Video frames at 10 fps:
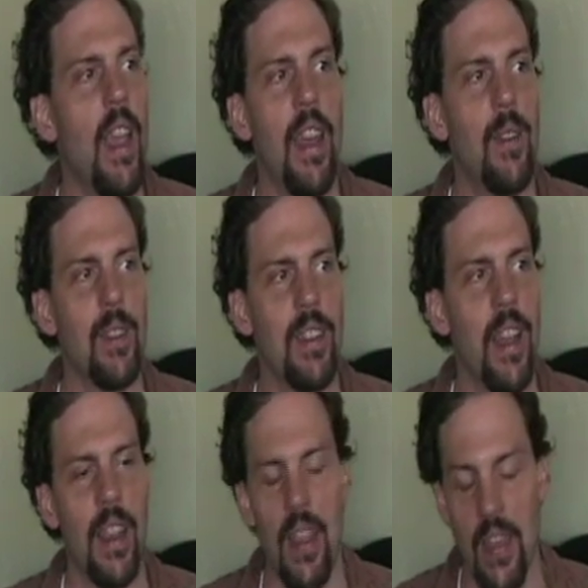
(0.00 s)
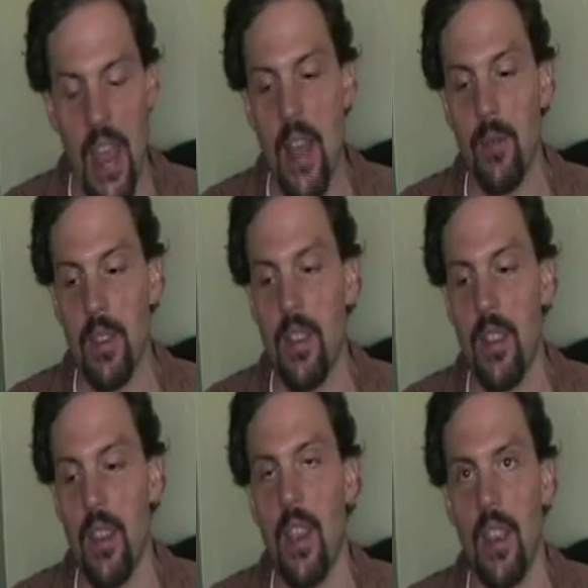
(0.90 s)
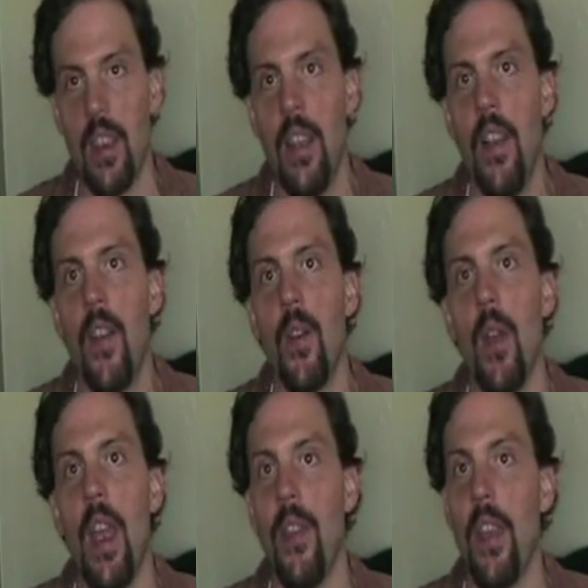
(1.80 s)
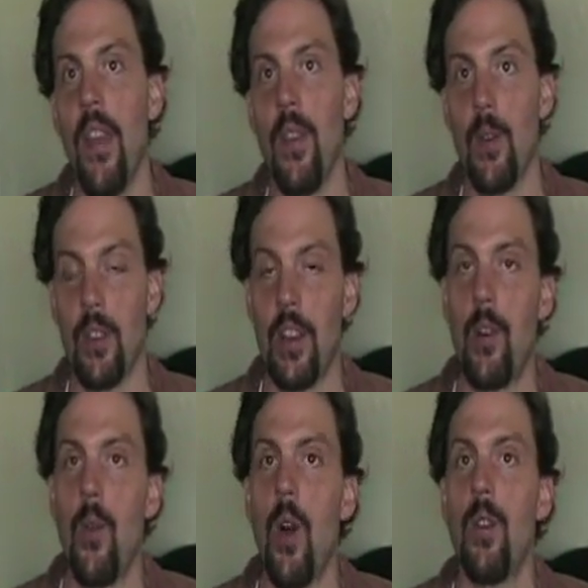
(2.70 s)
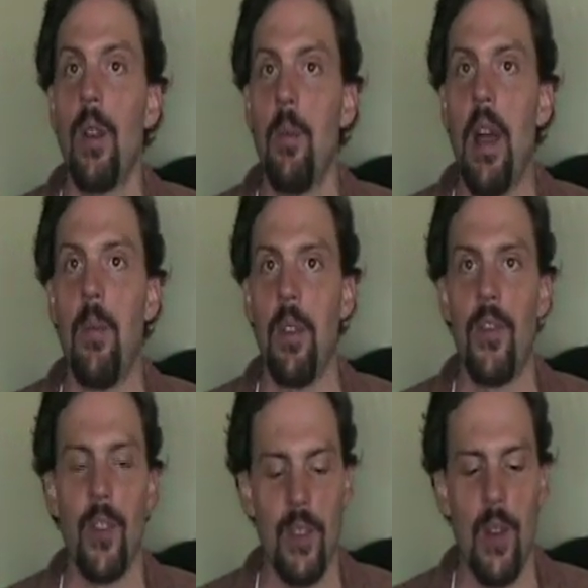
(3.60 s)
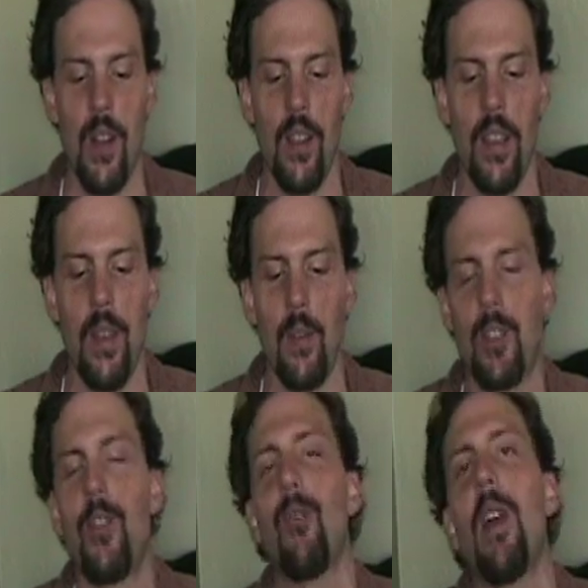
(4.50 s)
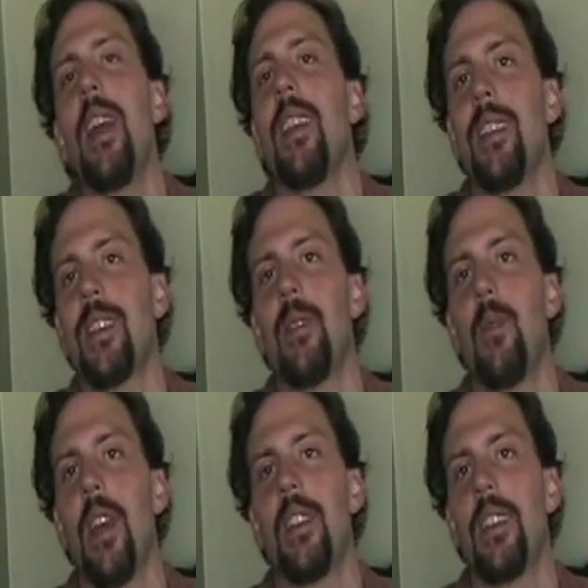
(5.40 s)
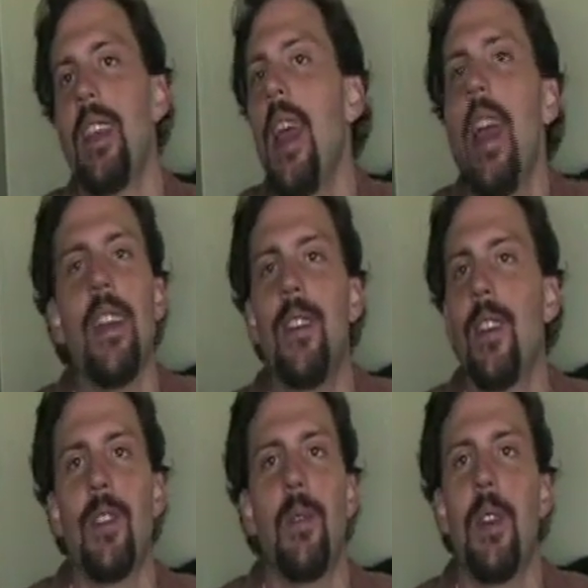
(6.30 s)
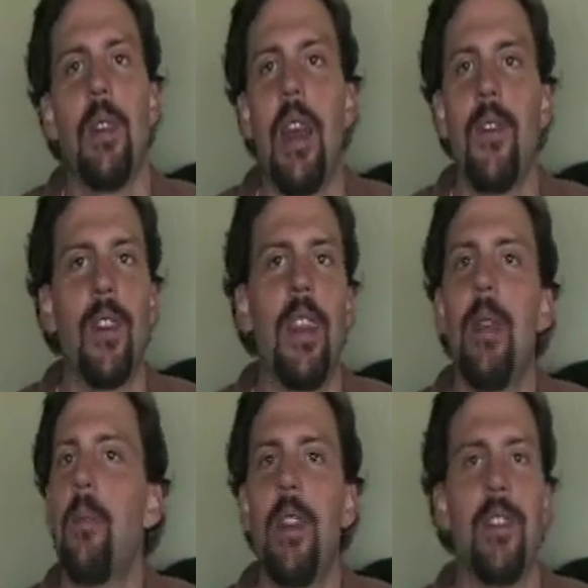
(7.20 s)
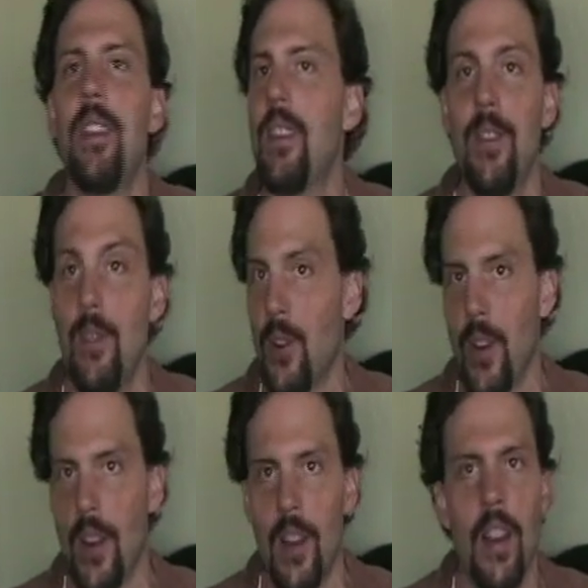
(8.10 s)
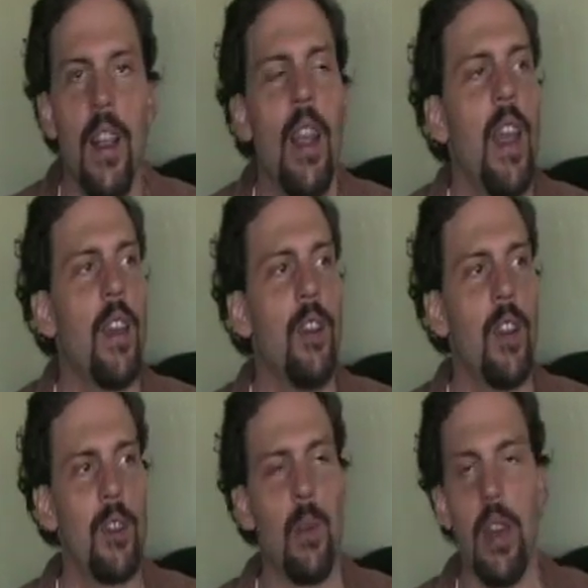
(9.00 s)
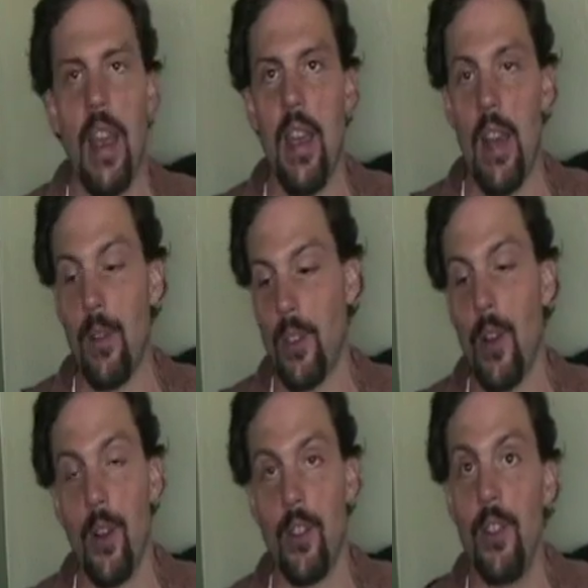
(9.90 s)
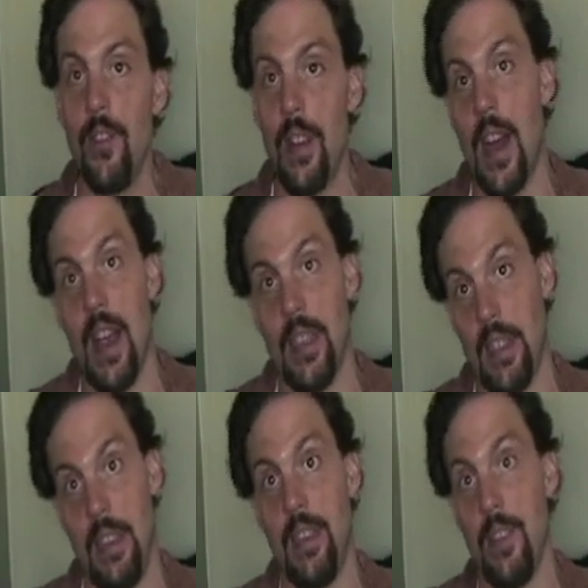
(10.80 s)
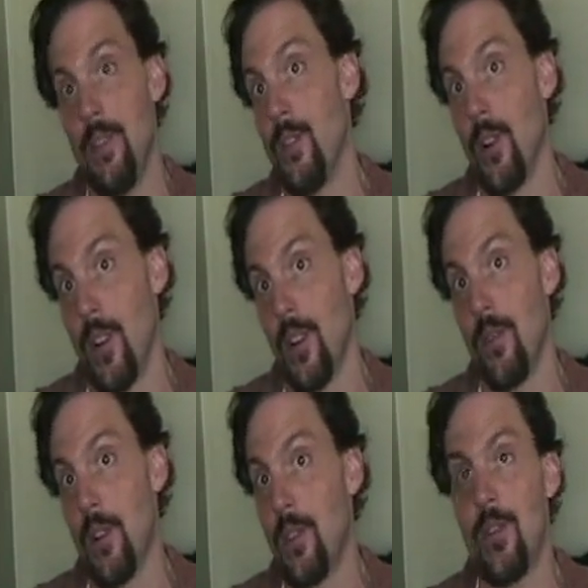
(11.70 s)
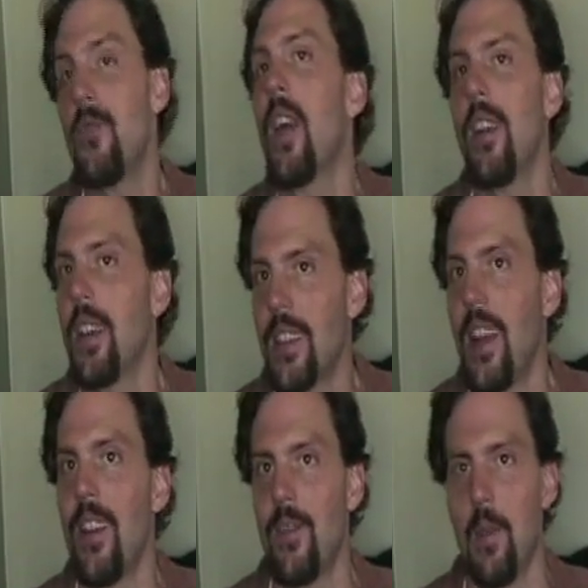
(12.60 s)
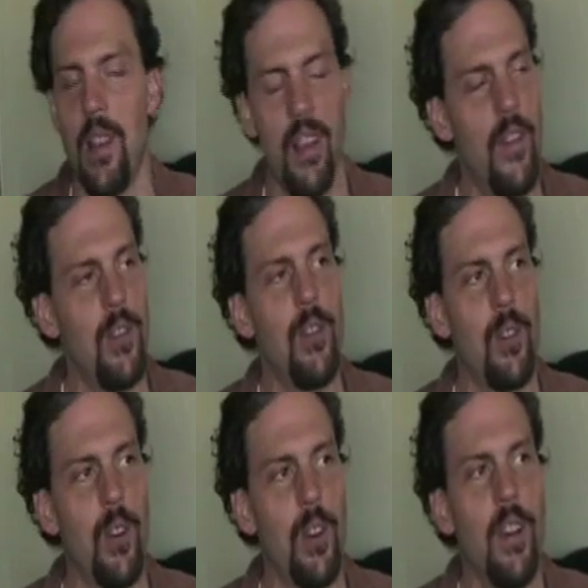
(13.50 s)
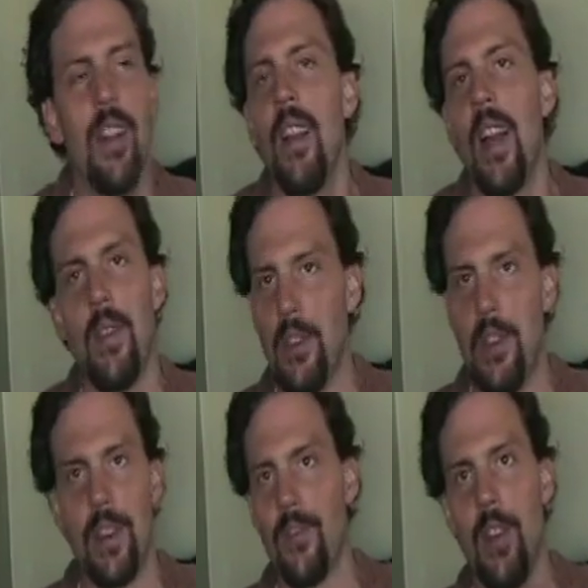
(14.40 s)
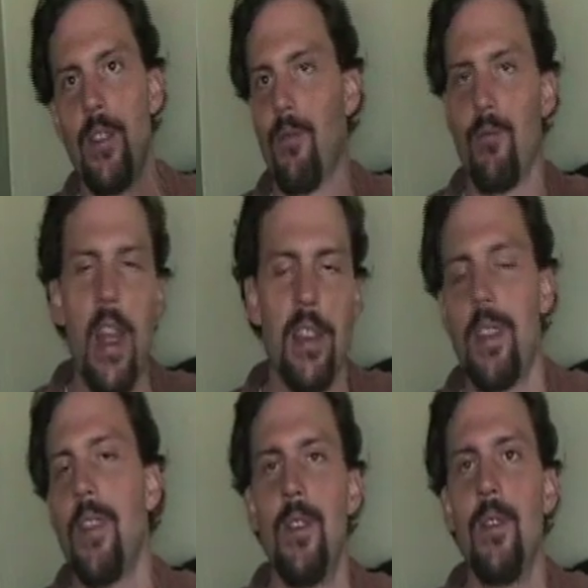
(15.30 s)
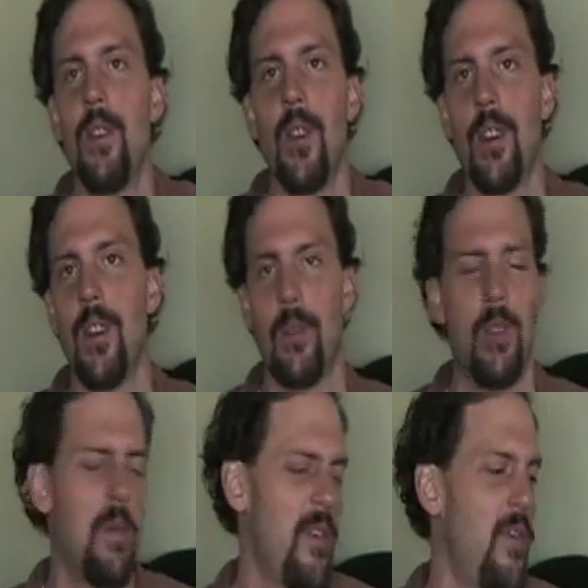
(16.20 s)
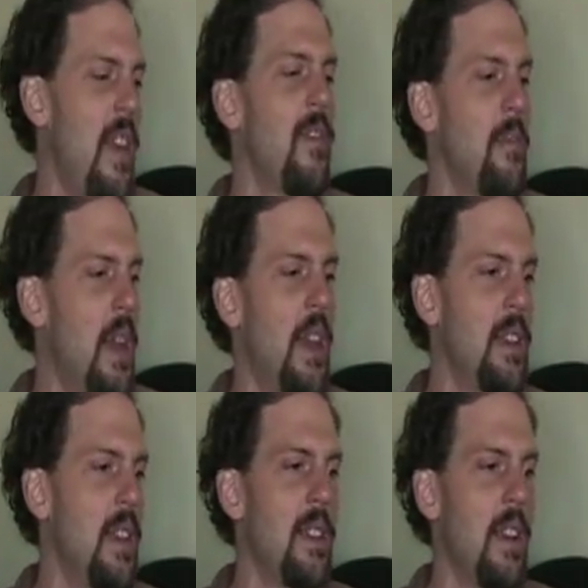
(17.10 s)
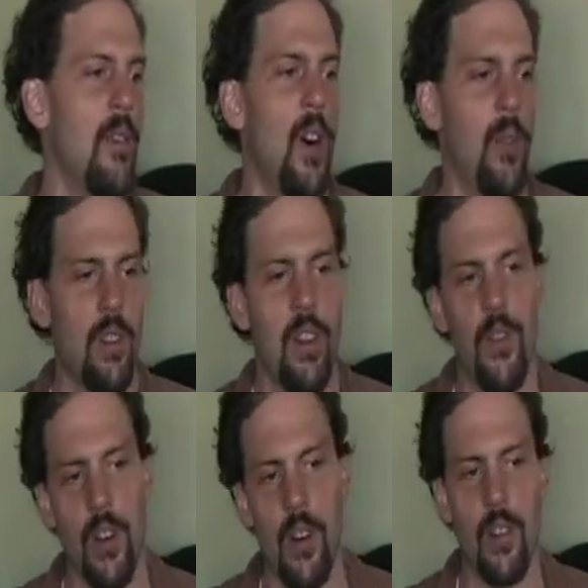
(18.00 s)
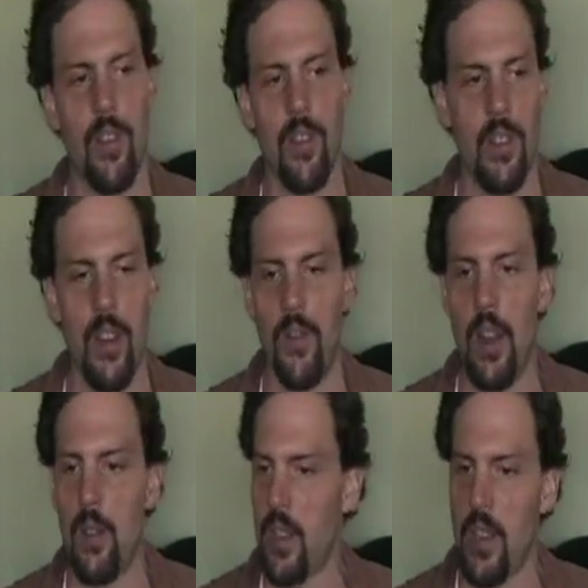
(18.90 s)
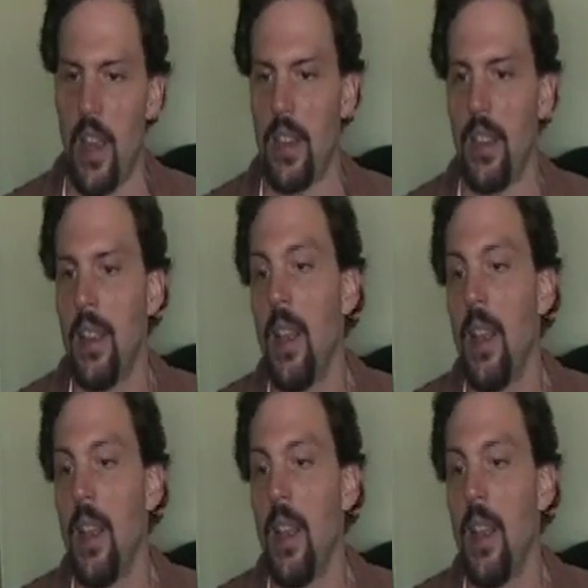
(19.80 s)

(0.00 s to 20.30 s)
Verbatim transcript: And it was like that was the thing and, and there was a quote about me. First of all, it was great in some ways because, hey, who doesn't want to have their name mentioned in the New Yorker? And who doesn't want to have. I was cartoonized in the New Yorker, which is very exciting for me. I love the New Yorker. I have a dear friend who writes on the New Yorker. It's one of my favorite magazines, and I've always loved their cartoon stuff, and I was psyched.